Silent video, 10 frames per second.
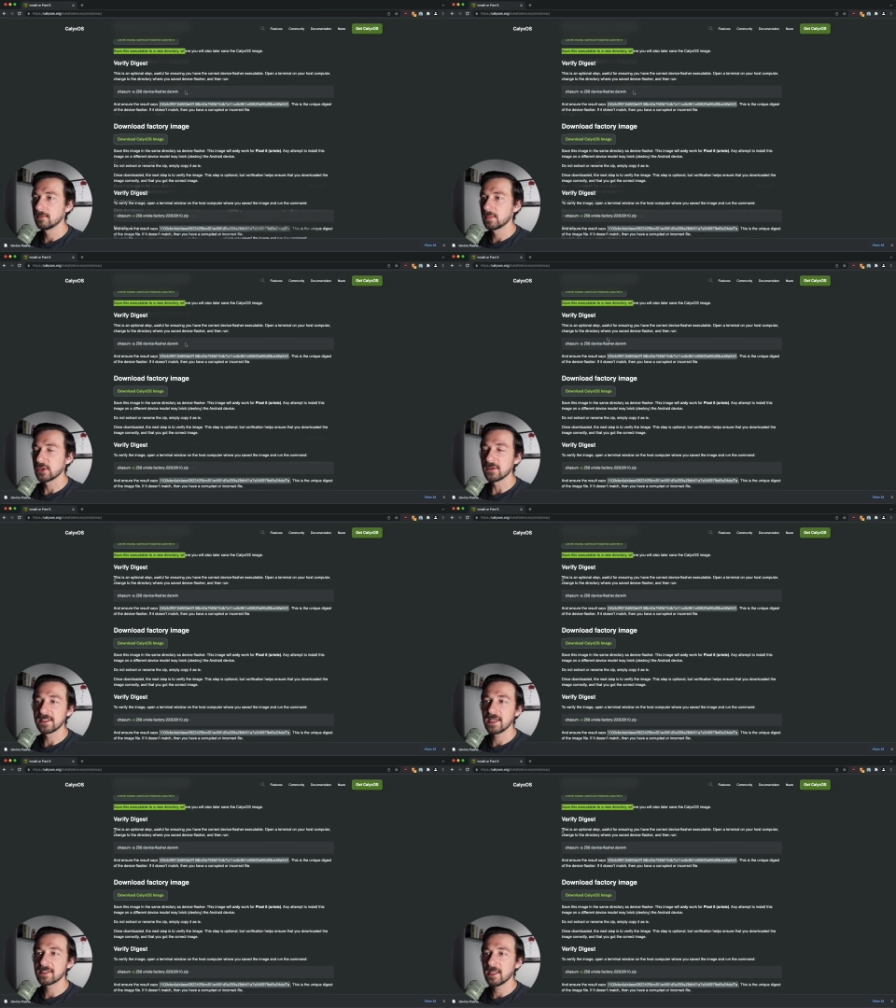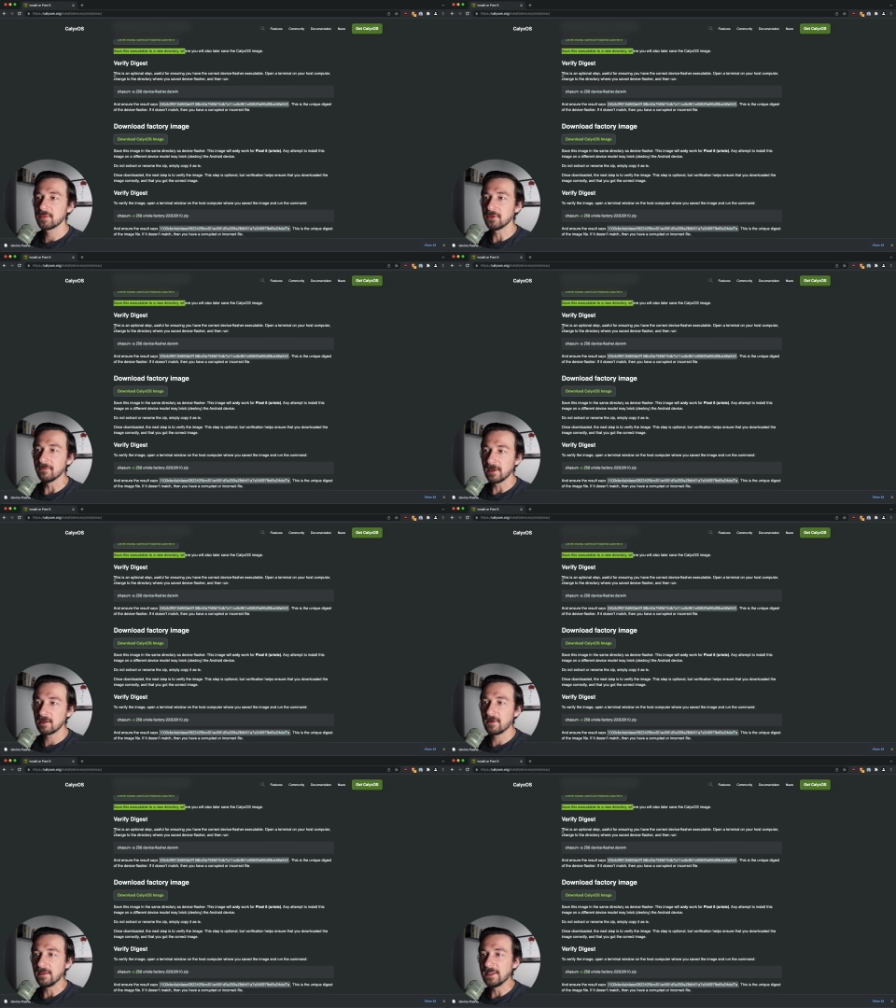So this next step to
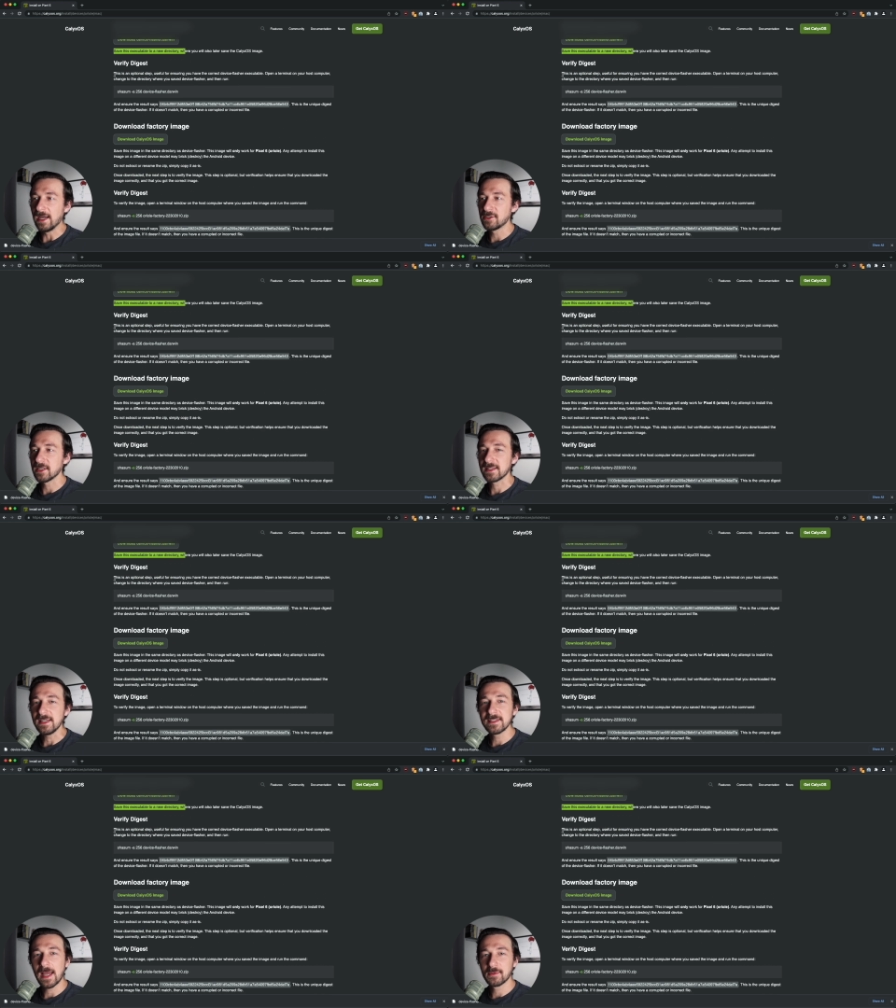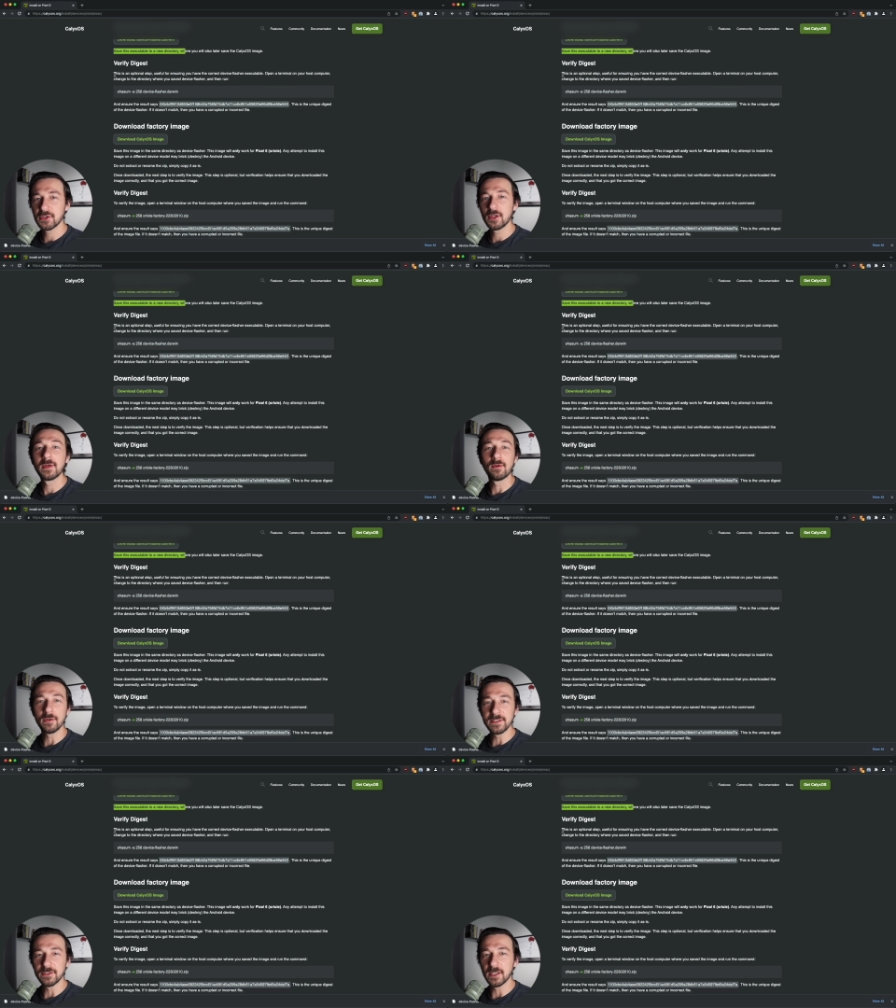verify the digest is optional, but I
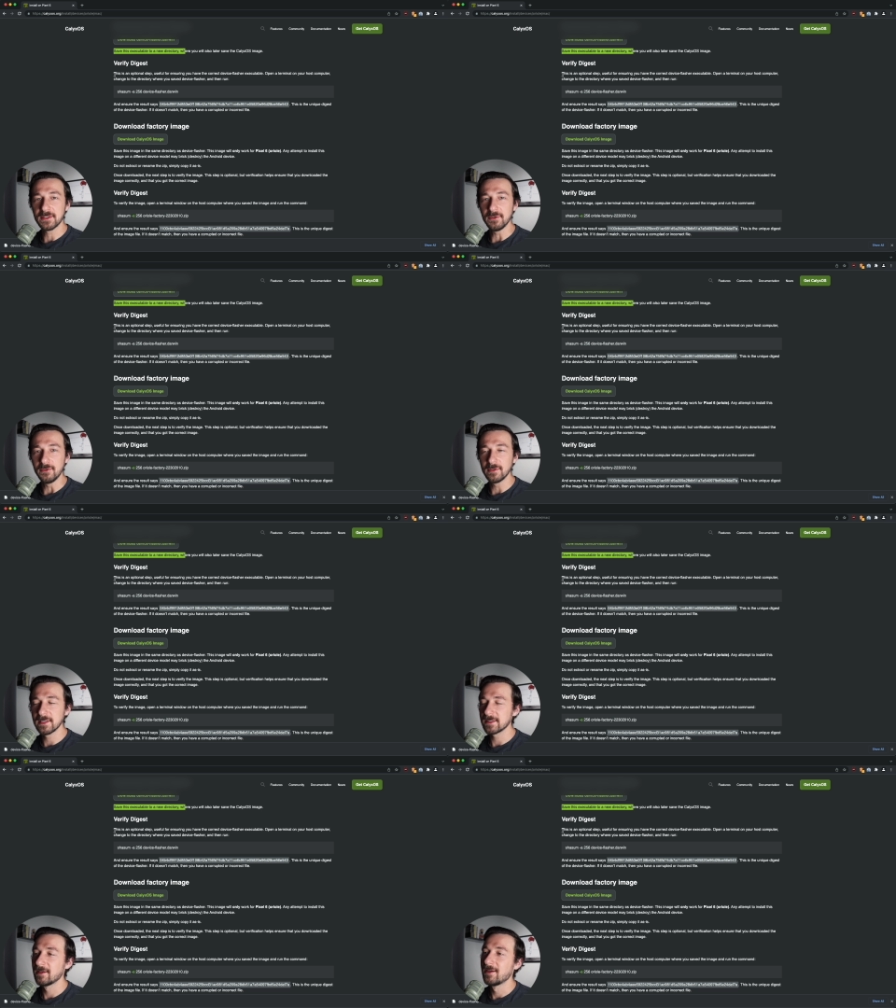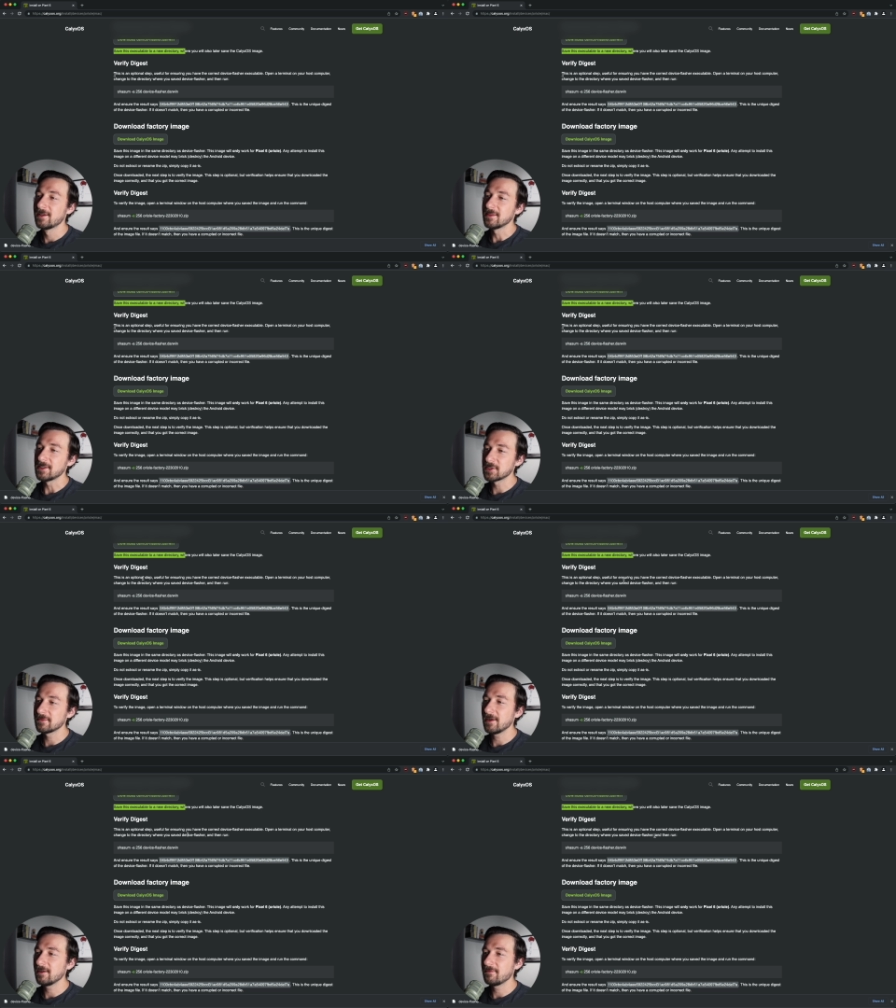would suggest you do this. This just
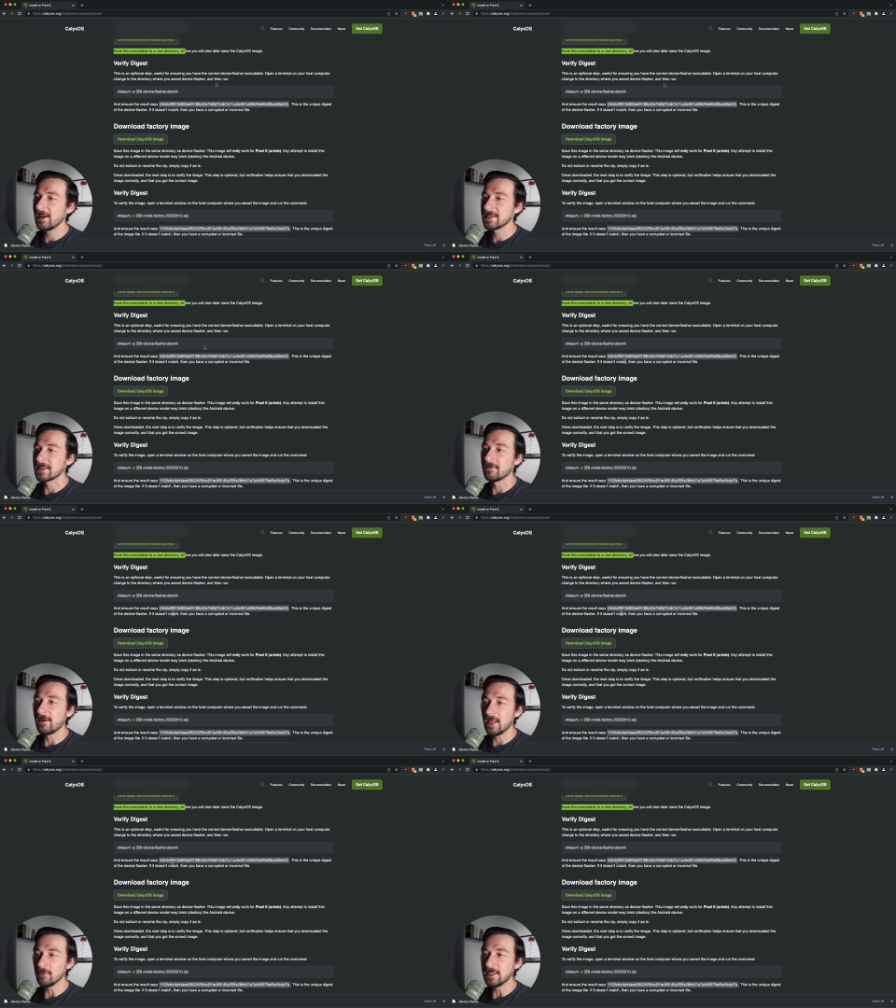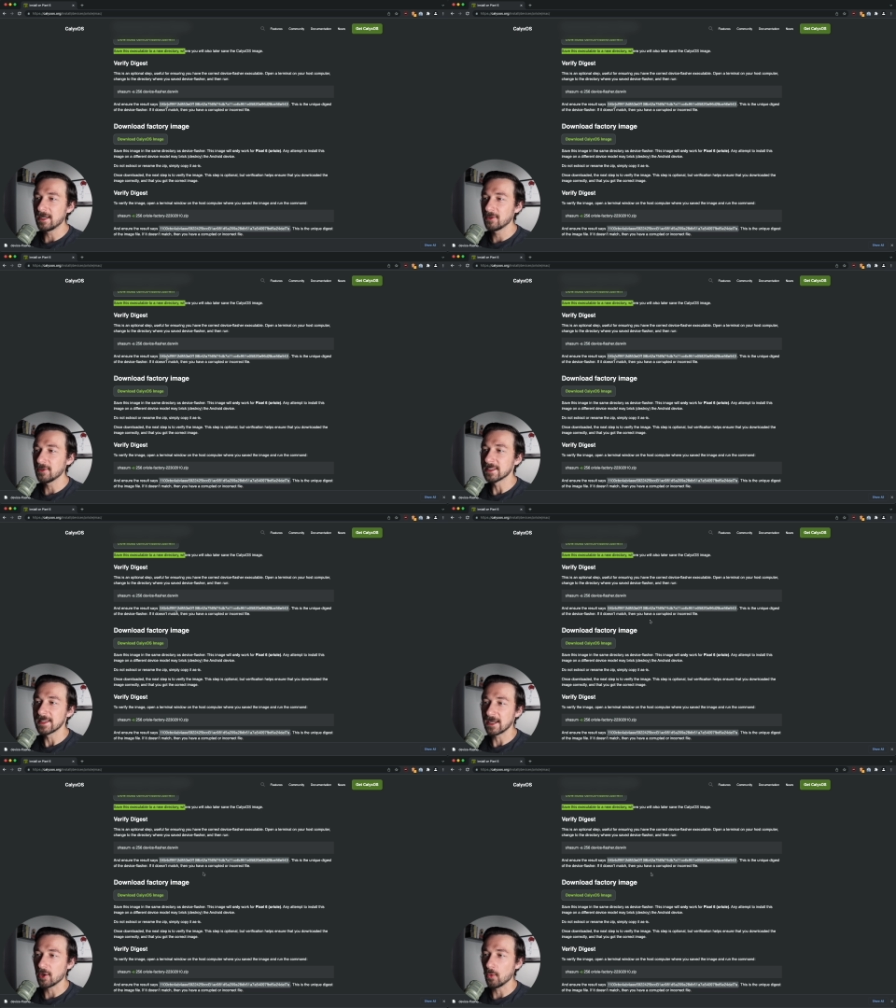verifies that the file we downloaded is
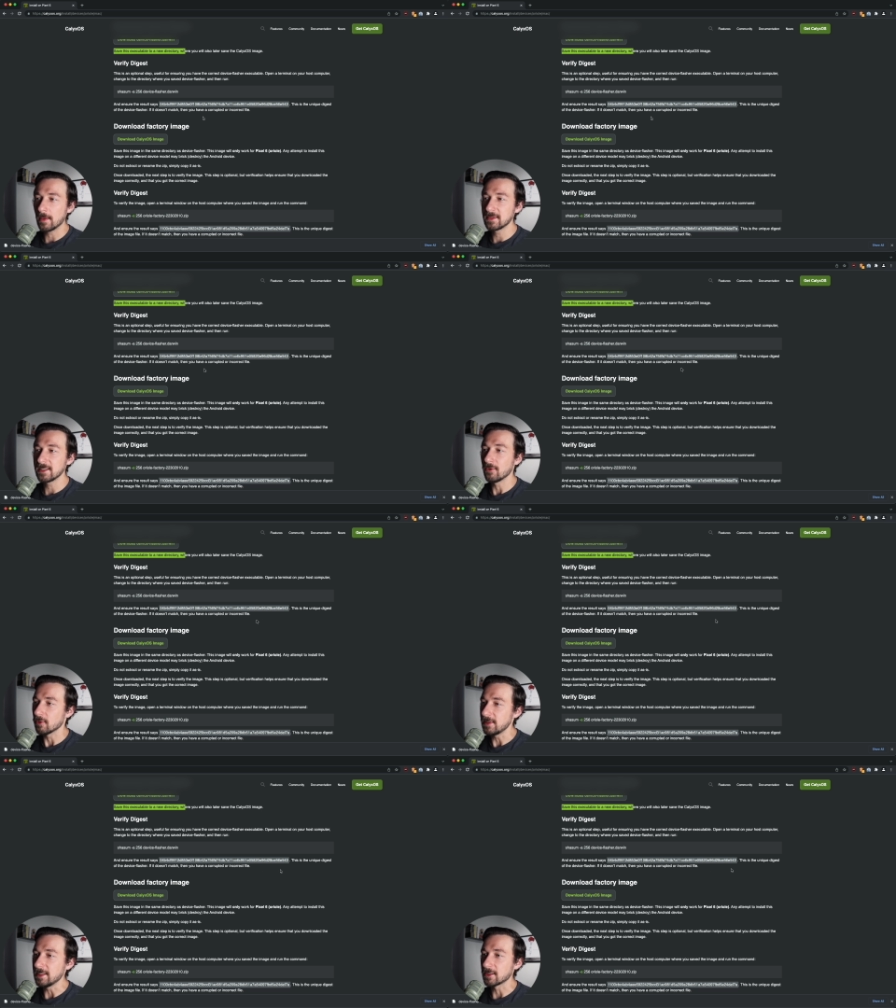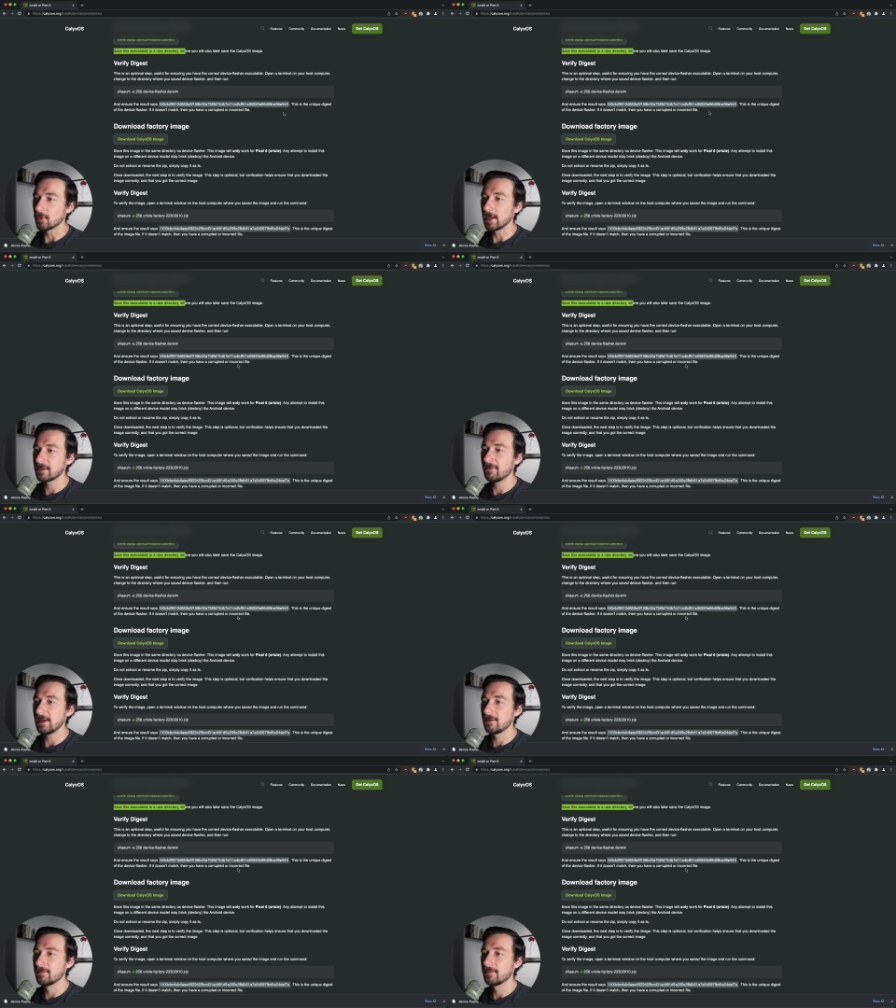not corrupted or the incorrect
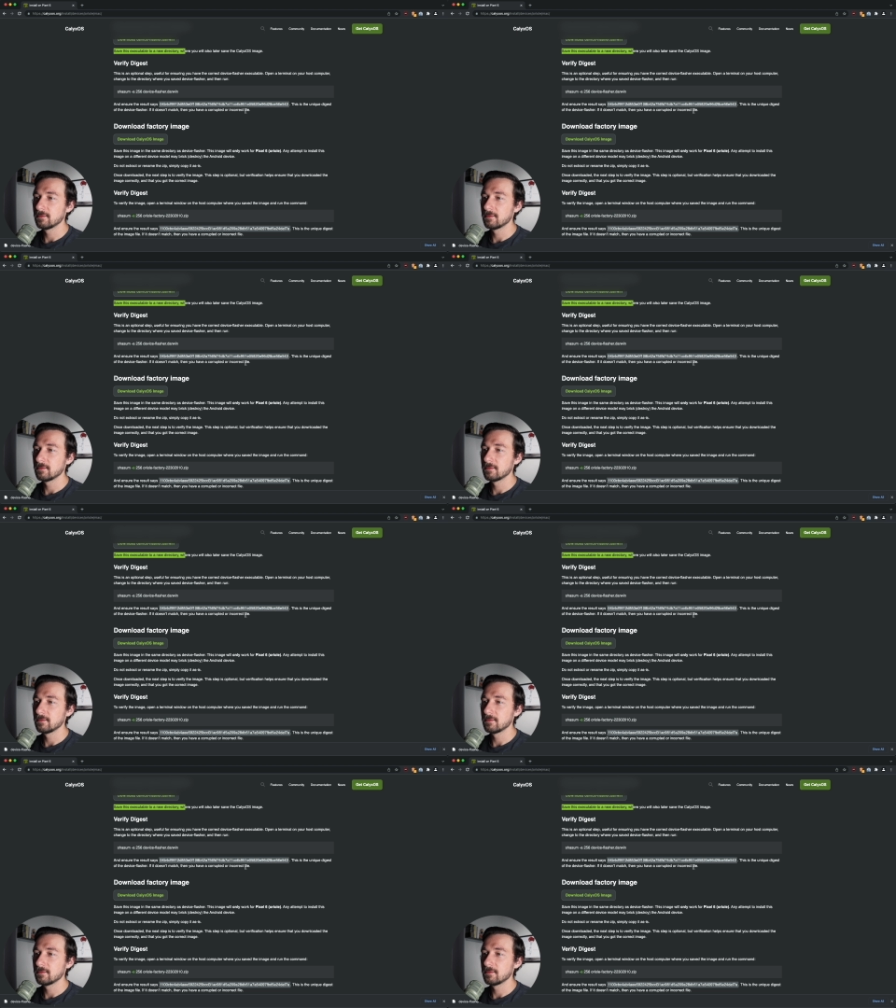file.